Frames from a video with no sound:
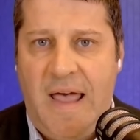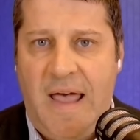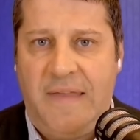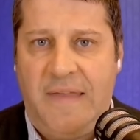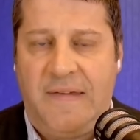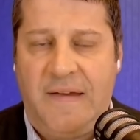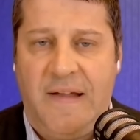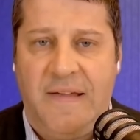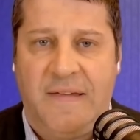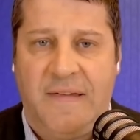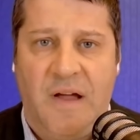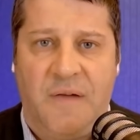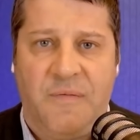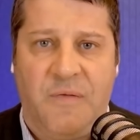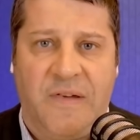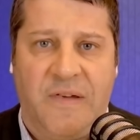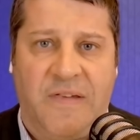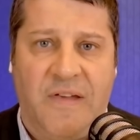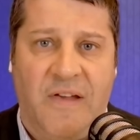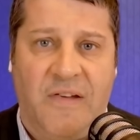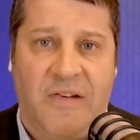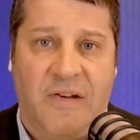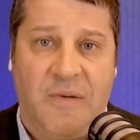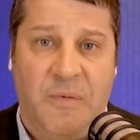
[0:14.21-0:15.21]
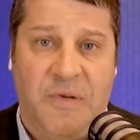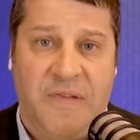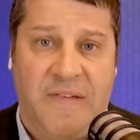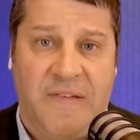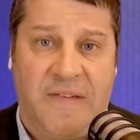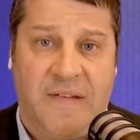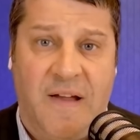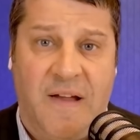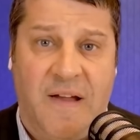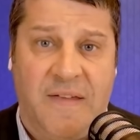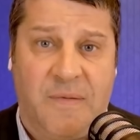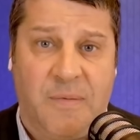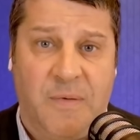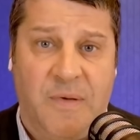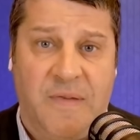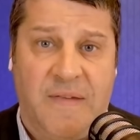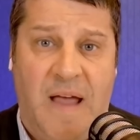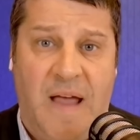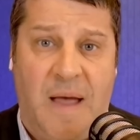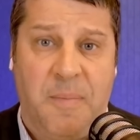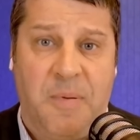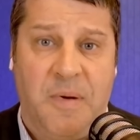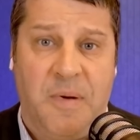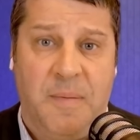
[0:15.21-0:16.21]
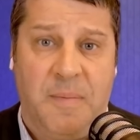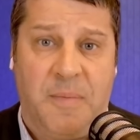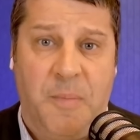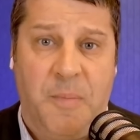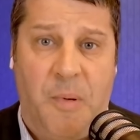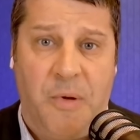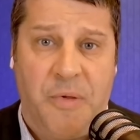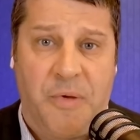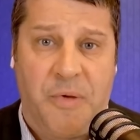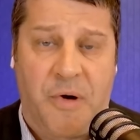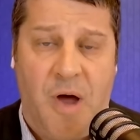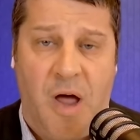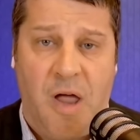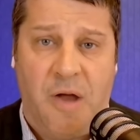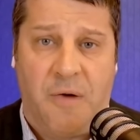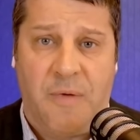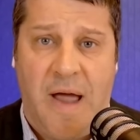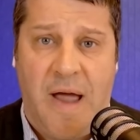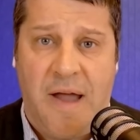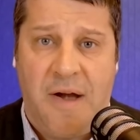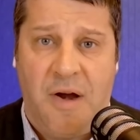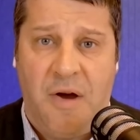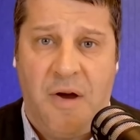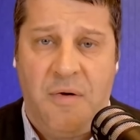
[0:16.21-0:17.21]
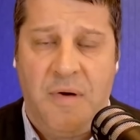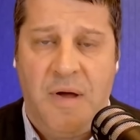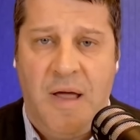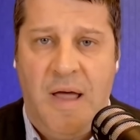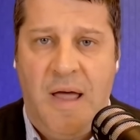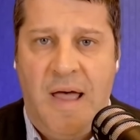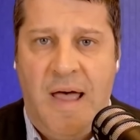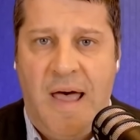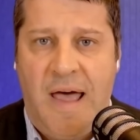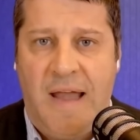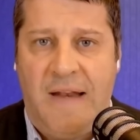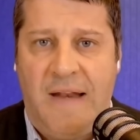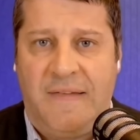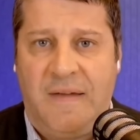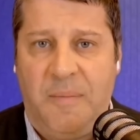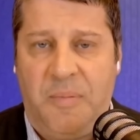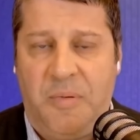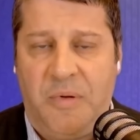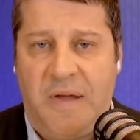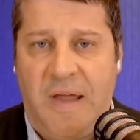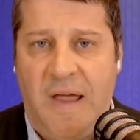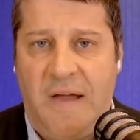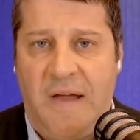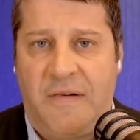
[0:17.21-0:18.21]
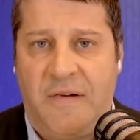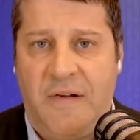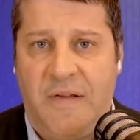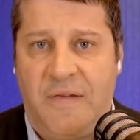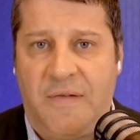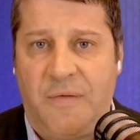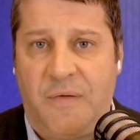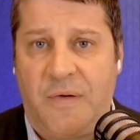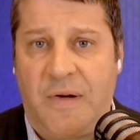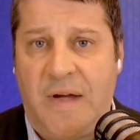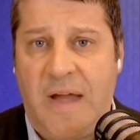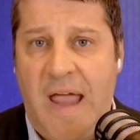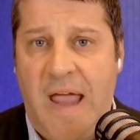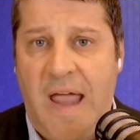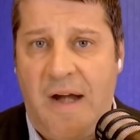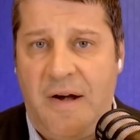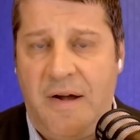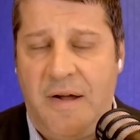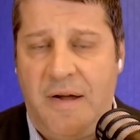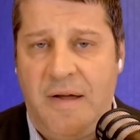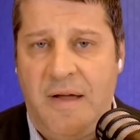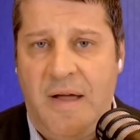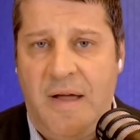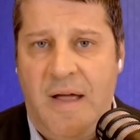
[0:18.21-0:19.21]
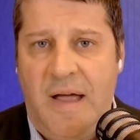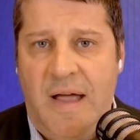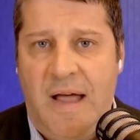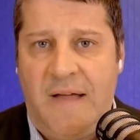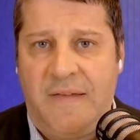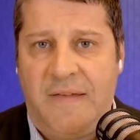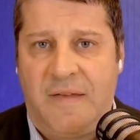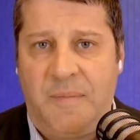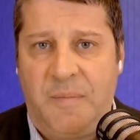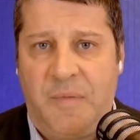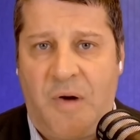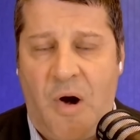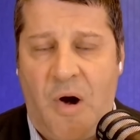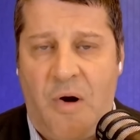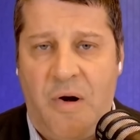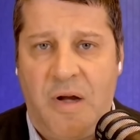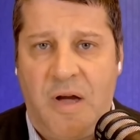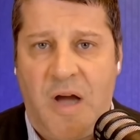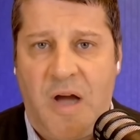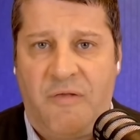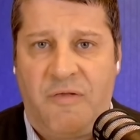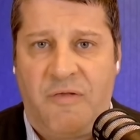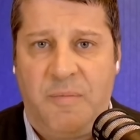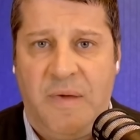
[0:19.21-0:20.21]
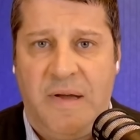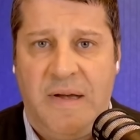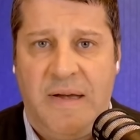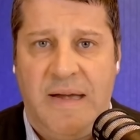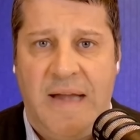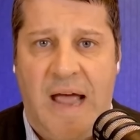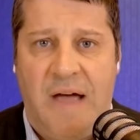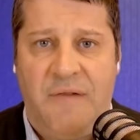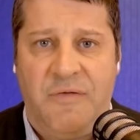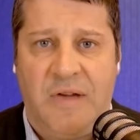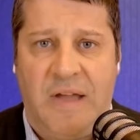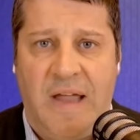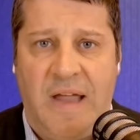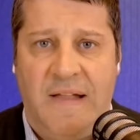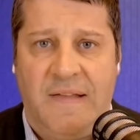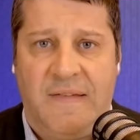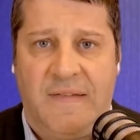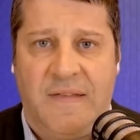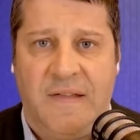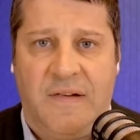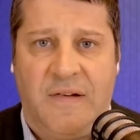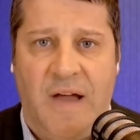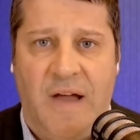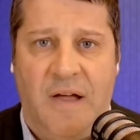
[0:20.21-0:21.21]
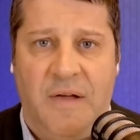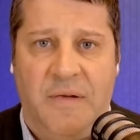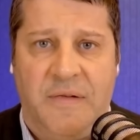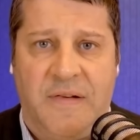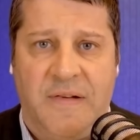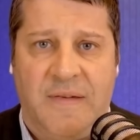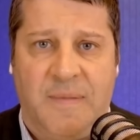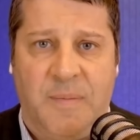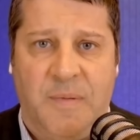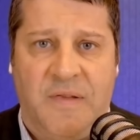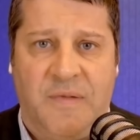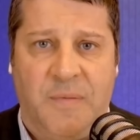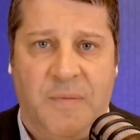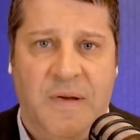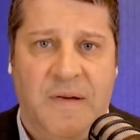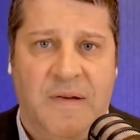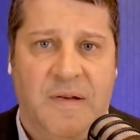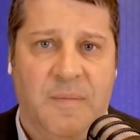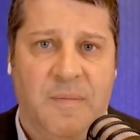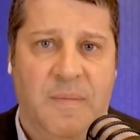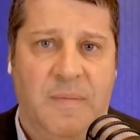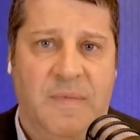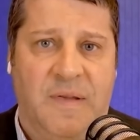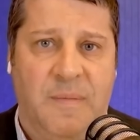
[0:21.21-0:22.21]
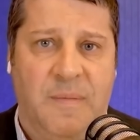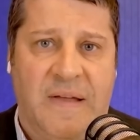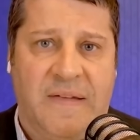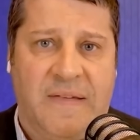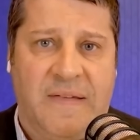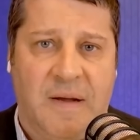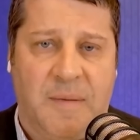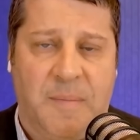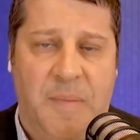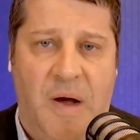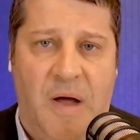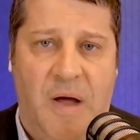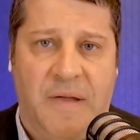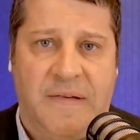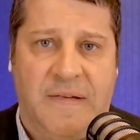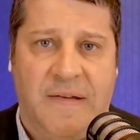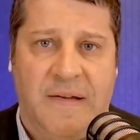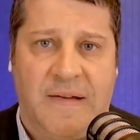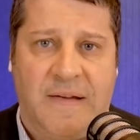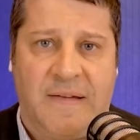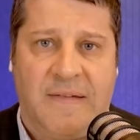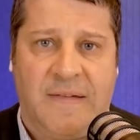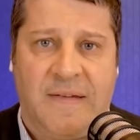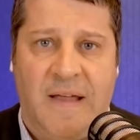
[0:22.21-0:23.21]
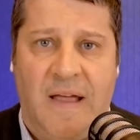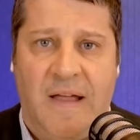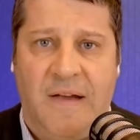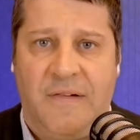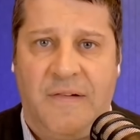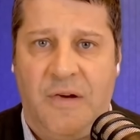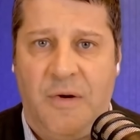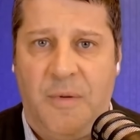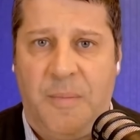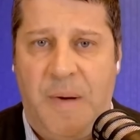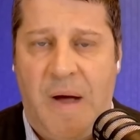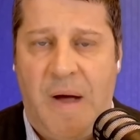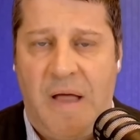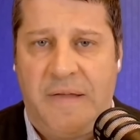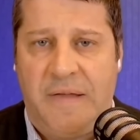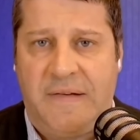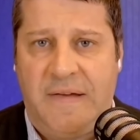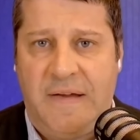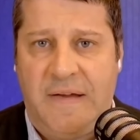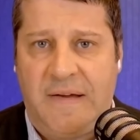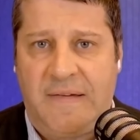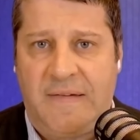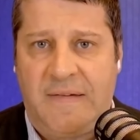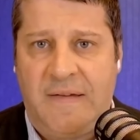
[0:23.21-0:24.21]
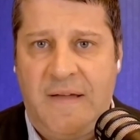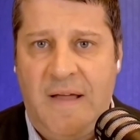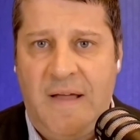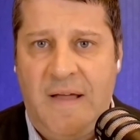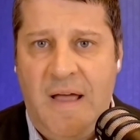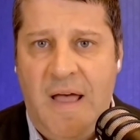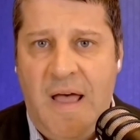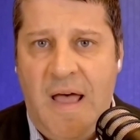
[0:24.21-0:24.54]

In today's conversation, we'll discuss what's happened in Boulder, Colorado, and its implications for Canada as the McCartney government navigates the challenges between domestic politics and geopolitics.